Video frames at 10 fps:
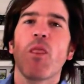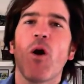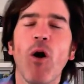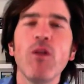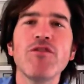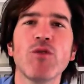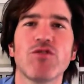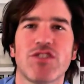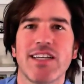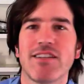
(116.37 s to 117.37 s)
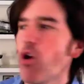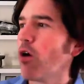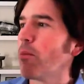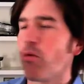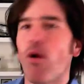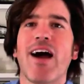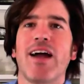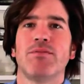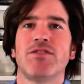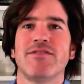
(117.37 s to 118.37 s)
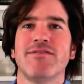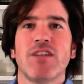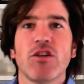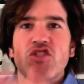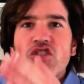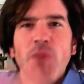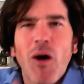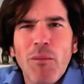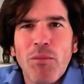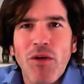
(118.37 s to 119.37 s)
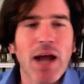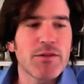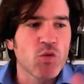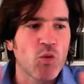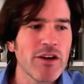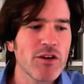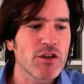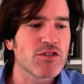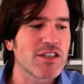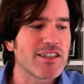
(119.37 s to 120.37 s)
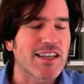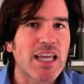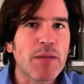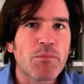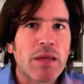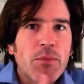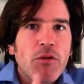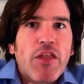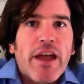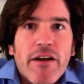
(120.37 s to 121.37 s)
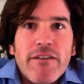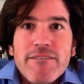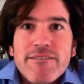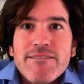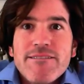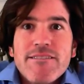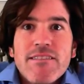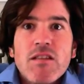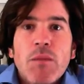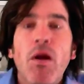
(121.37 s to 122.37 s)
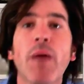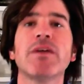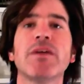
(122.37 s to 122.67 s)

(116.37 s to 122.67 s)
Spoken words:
All of those things are bribes. They're small bribes we're using to keep people there. And the problem